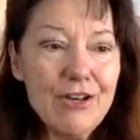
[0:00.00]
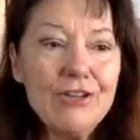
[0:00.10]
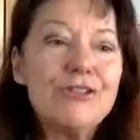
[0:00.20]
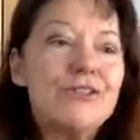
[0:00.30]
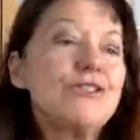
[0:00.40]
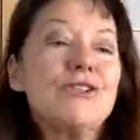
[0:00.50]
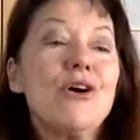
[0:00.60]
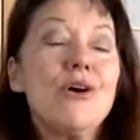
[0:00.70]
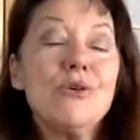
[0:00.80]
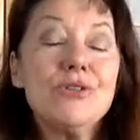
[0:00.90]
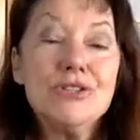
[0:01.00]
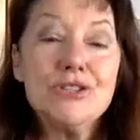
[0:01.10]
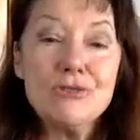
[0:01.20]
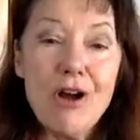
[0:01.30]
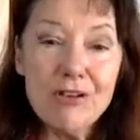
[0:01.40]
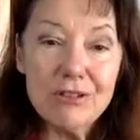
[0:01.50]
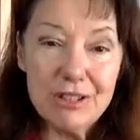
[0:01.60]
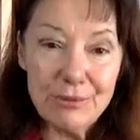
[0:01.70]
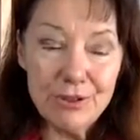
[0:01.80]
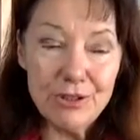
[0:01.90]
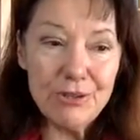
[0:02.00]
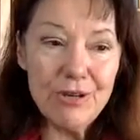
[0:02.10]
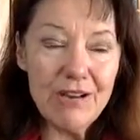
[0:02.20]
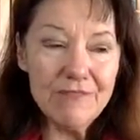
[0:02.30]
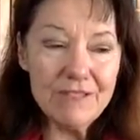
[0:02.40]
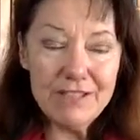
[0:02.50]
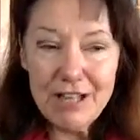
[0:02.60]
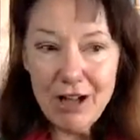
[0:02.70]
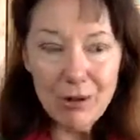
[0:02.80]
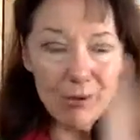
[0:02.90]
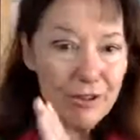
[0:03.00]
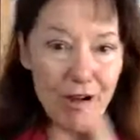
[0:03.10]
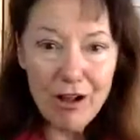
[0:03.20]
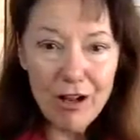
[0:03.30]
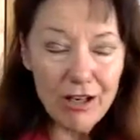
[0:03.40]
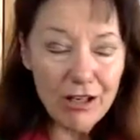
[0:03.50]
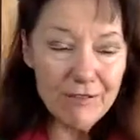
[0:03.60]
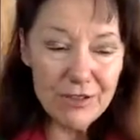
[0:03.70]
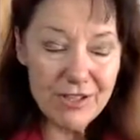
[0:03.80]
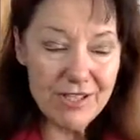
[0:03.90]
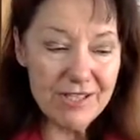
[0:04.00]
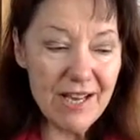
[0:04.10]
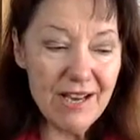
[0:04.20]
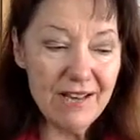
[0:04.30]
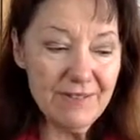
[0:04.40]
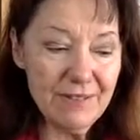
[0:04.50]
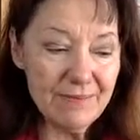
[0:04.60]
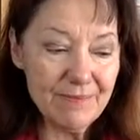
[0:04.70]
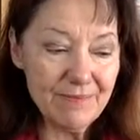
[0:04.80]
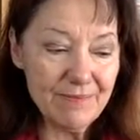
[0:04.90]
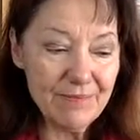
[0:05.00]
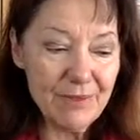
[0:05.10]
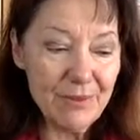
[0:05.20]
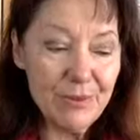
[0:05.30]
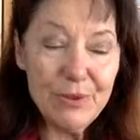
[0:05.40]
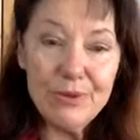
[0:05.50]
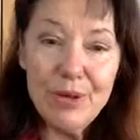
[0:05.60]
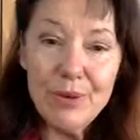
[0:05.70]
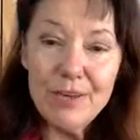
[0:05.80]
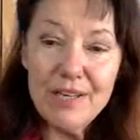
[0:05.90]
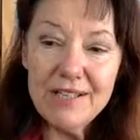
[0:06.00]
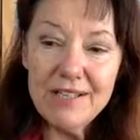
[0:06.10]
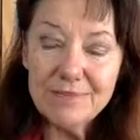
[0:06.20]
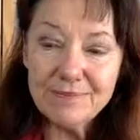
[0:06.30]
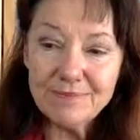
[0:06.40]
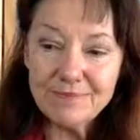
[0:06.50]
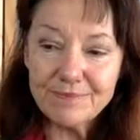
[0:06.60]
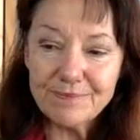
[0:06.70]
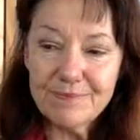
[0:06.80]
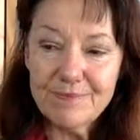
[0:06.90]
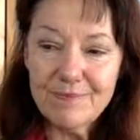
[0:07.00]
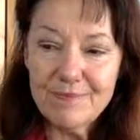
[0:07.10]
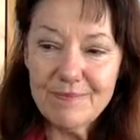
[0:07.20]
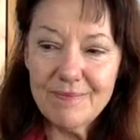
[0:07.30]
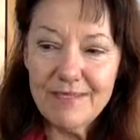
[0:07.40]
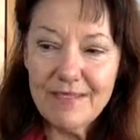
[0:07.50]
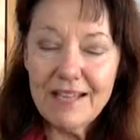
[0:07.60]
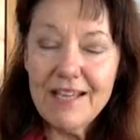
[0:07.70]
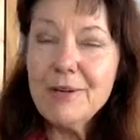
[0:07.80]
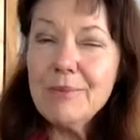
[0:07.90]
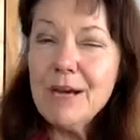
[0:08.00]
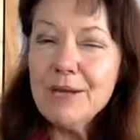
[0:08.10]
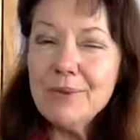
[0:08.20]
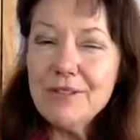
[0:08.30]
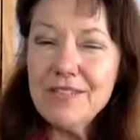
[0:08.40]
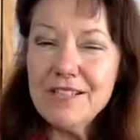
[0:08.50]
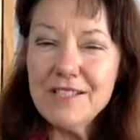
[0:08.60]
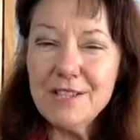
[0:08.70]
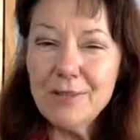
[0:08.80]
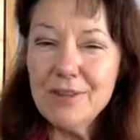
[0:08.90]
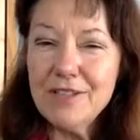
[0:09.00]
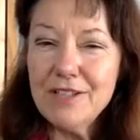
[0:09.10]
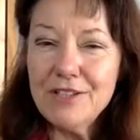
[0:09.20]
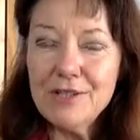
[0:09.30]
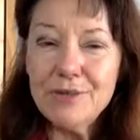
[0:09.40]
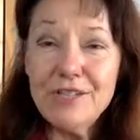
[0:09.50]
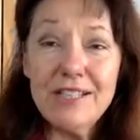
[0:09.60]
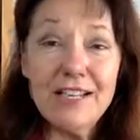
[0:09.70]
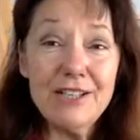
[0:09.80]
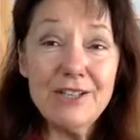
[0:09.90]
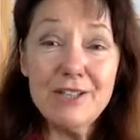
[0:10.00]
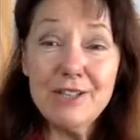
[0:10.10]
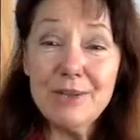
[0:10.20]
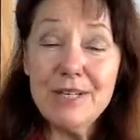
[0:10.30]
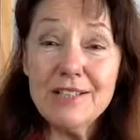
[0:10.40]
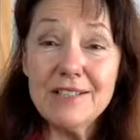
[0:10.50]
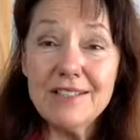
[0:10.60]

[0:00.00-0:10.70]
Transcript: so strongly, where you have dealt with all of your stuff, where you go in, and no matter what they say or what they do, they can't hook you in.